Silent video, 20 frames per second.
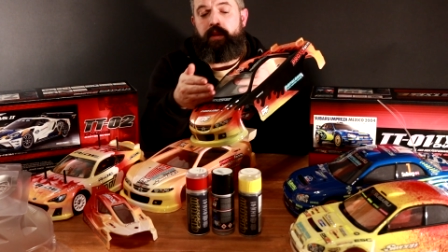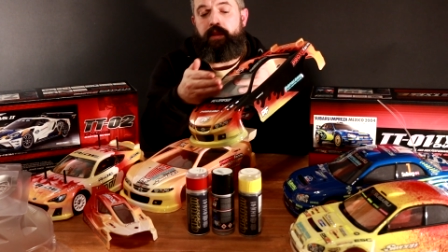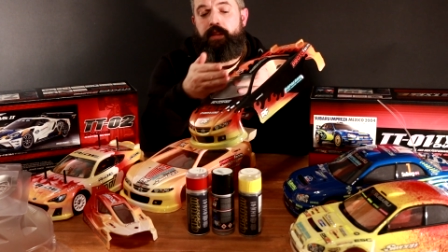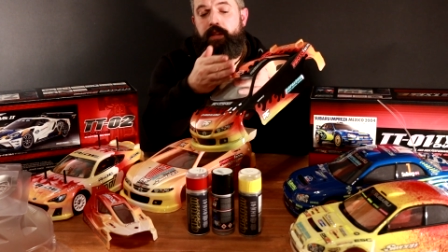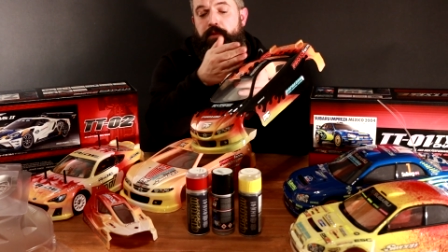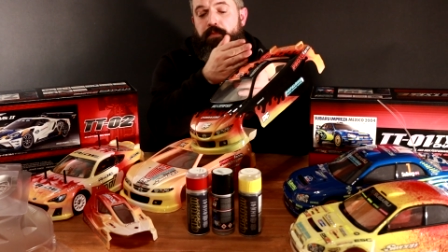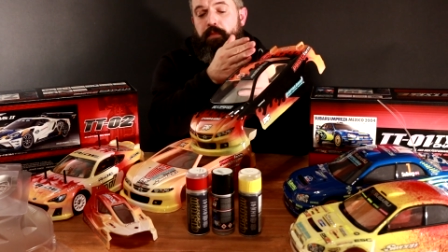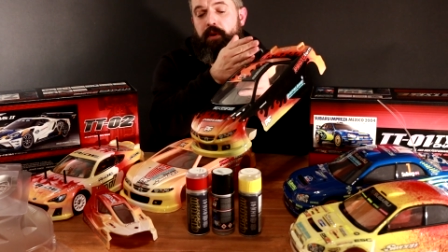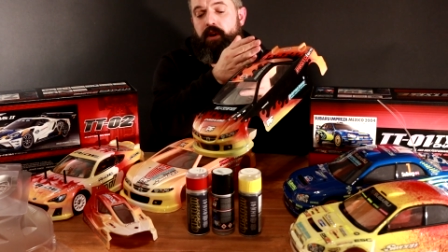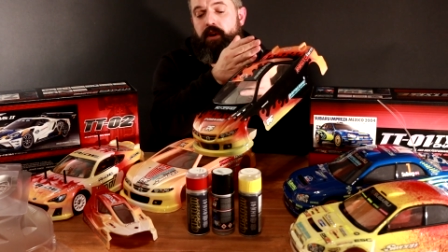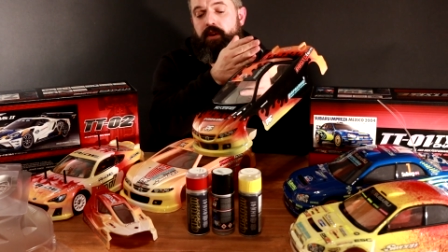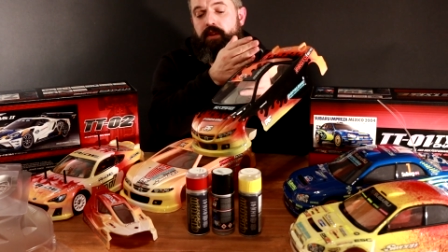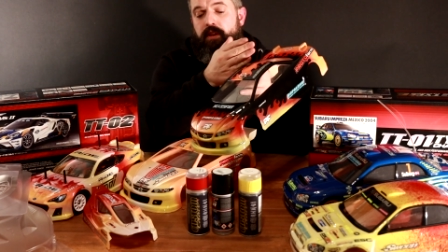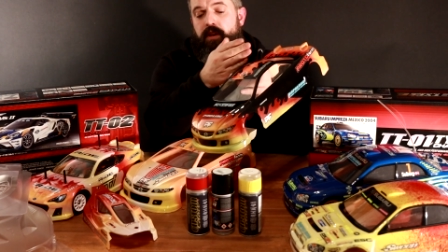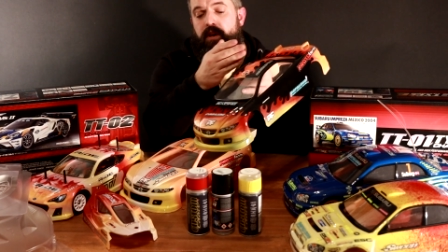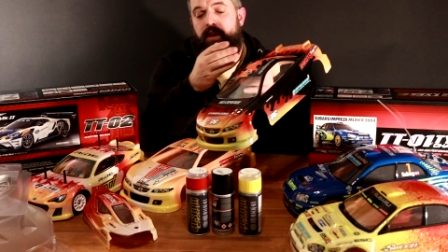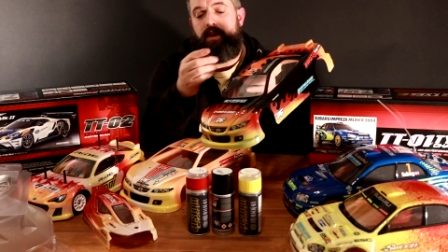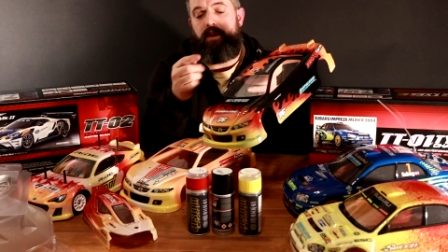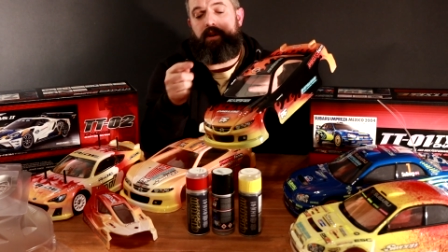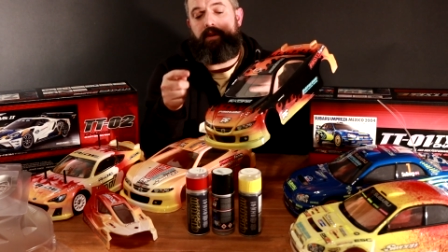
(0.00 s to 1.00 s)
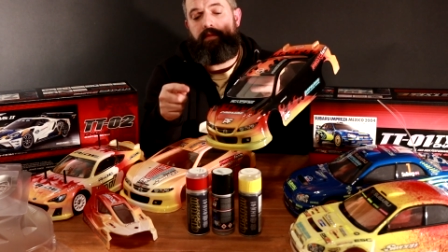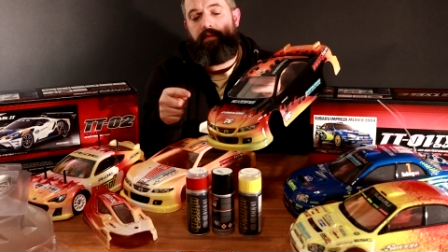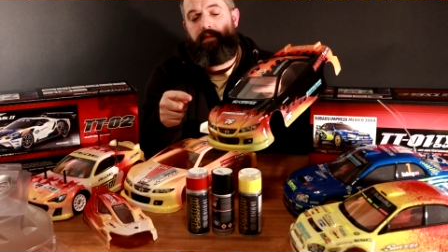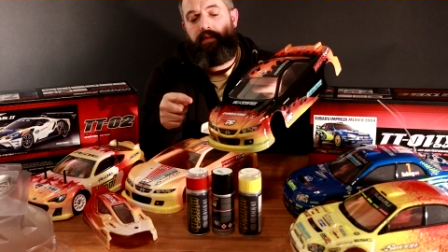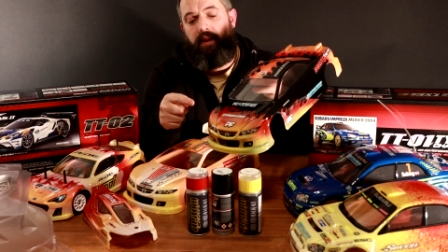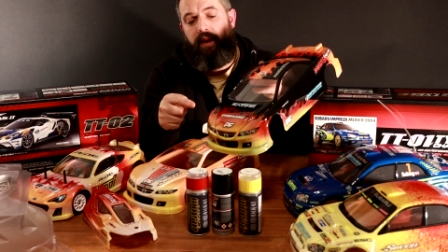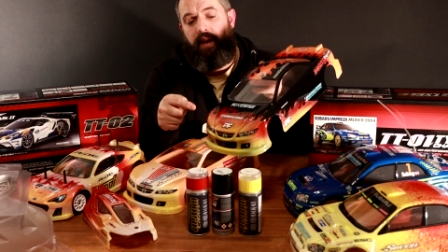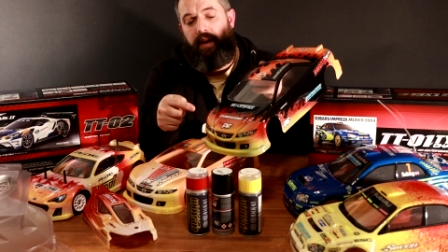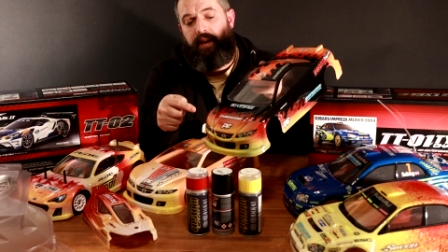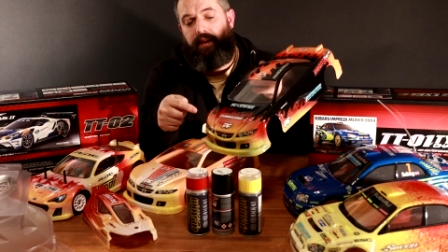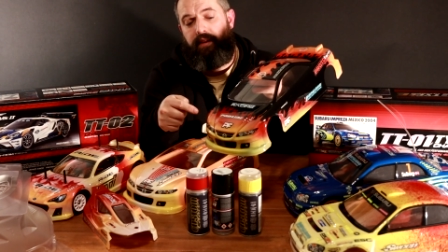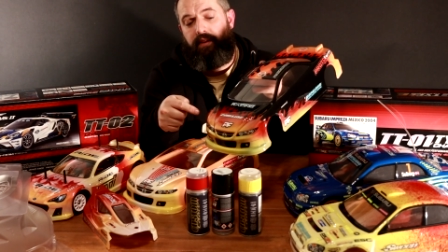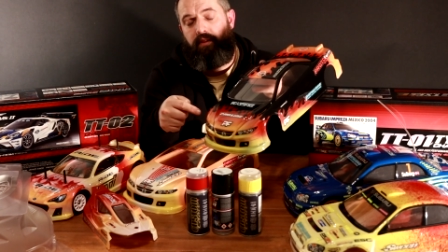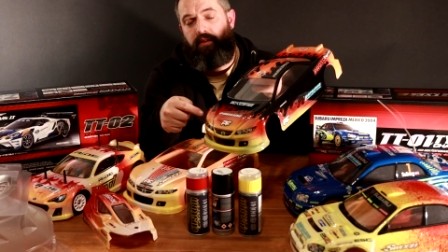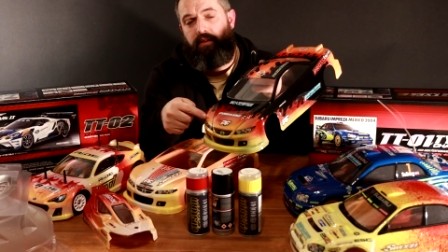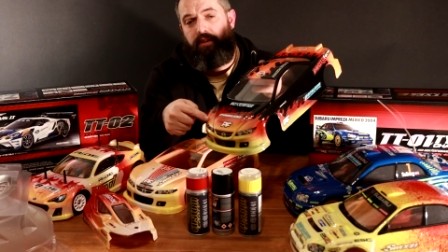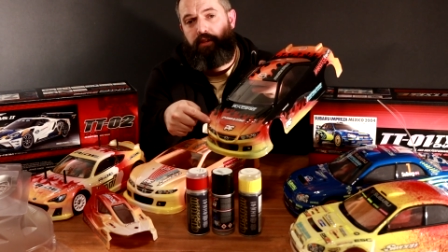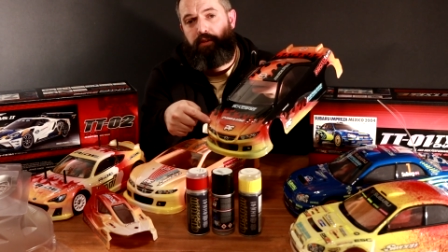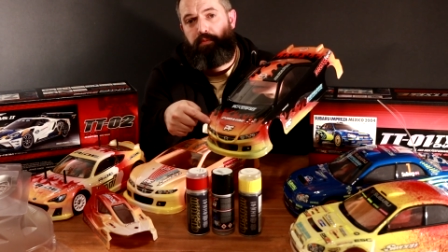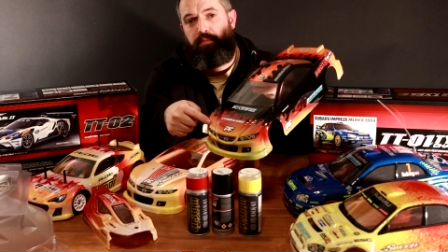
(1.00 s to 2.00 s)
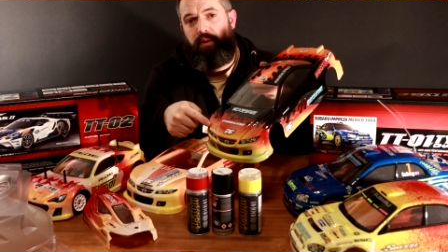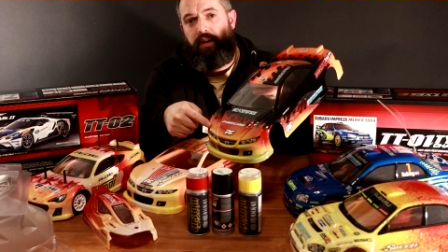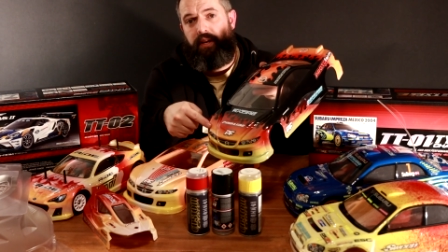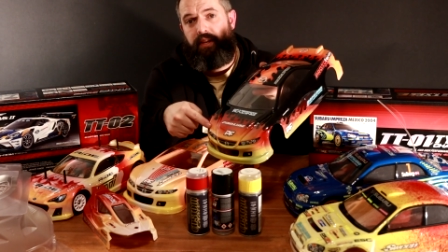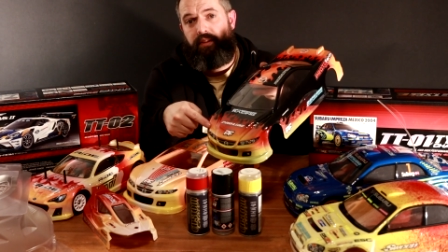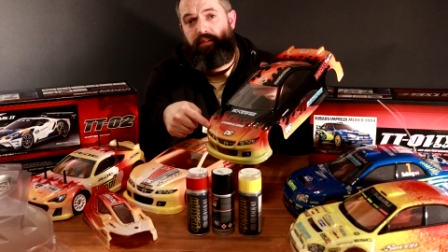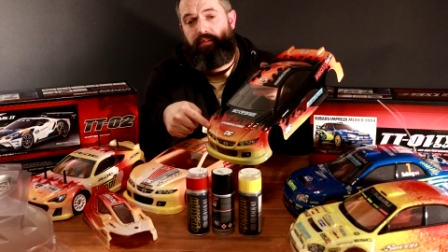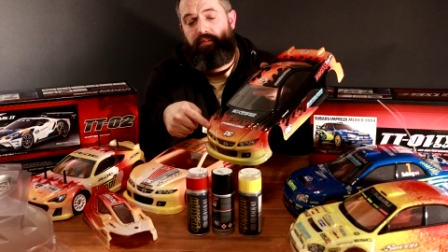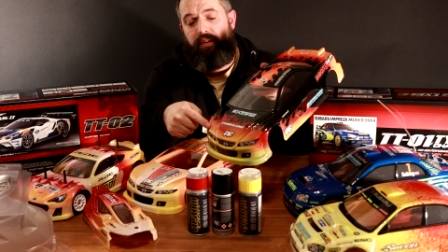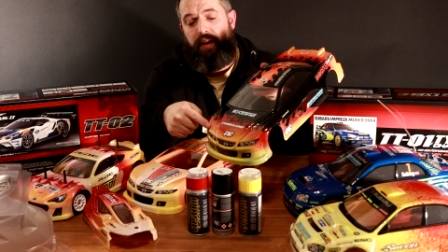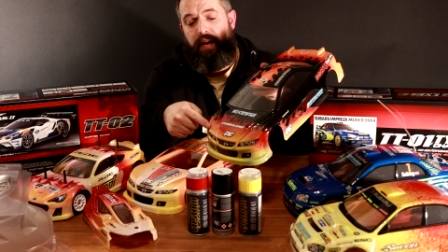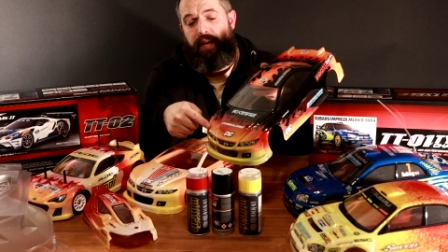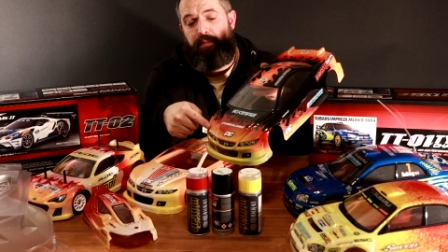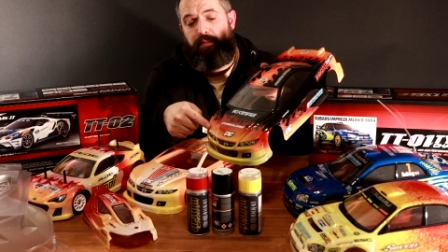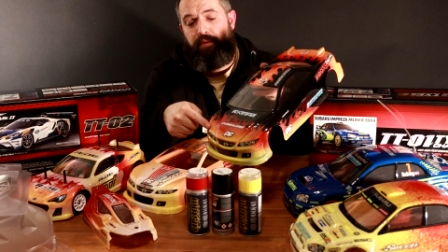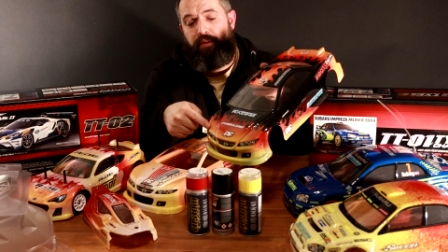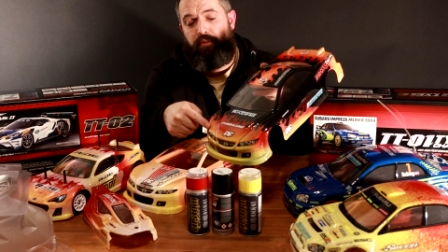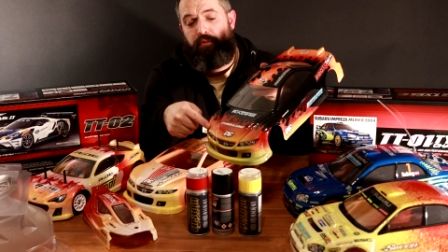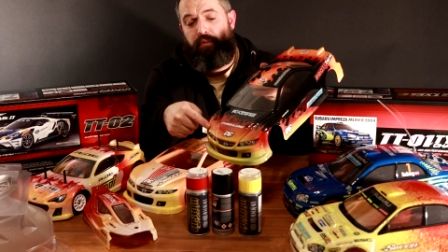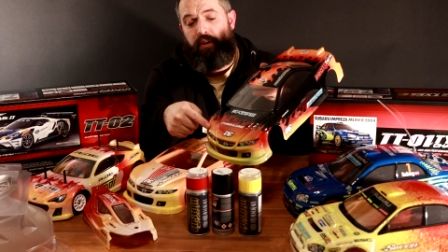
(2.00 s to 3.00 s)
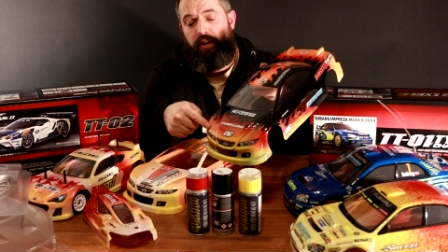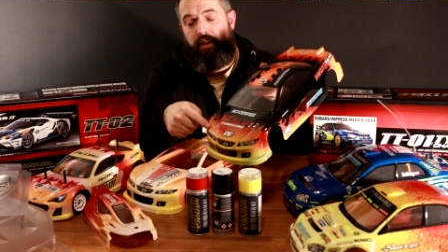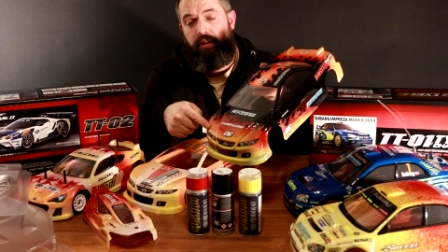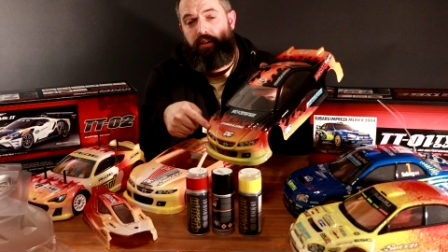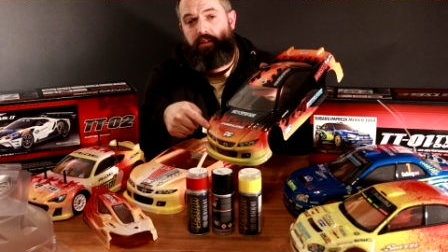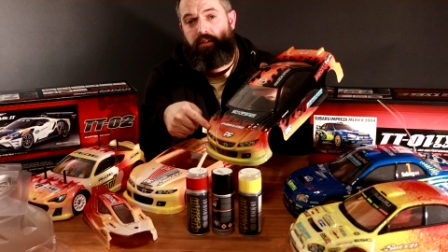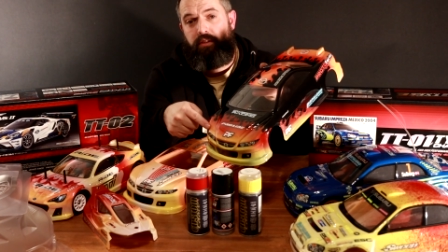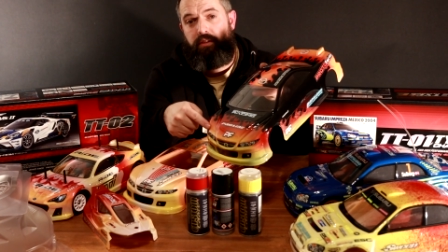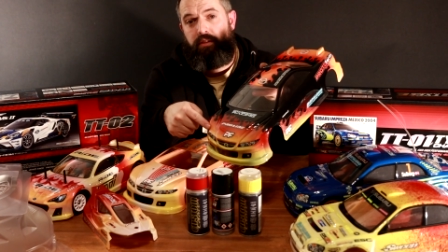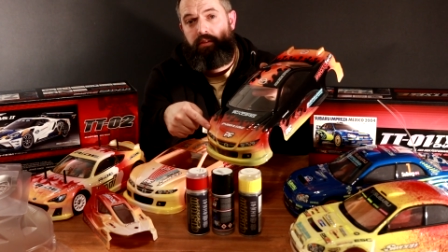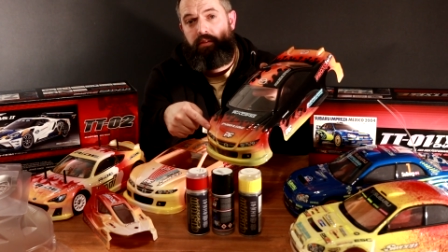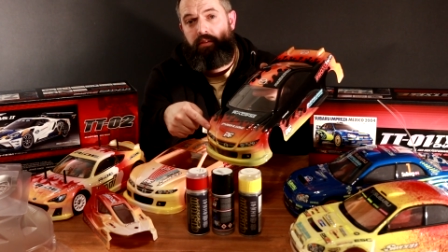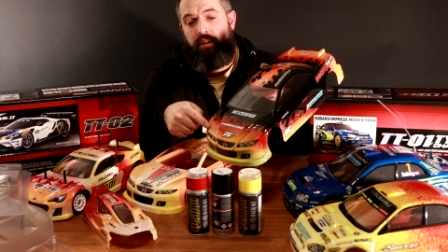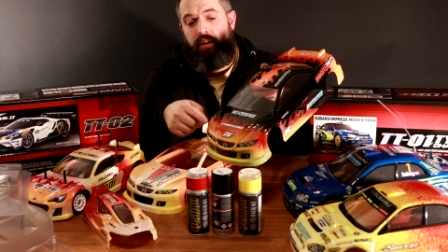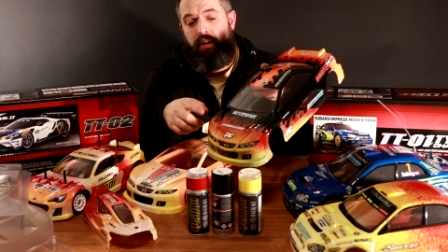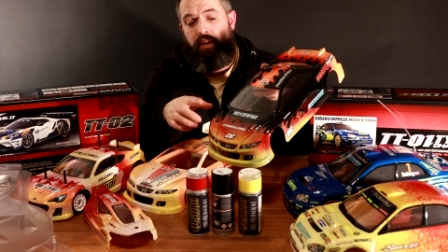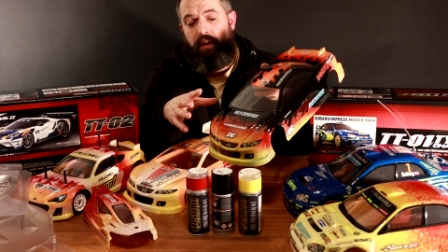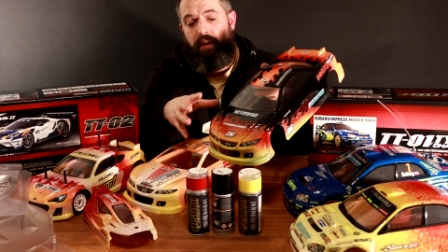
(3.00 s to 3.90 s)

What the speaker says: this part of the car and I sprayed the flames first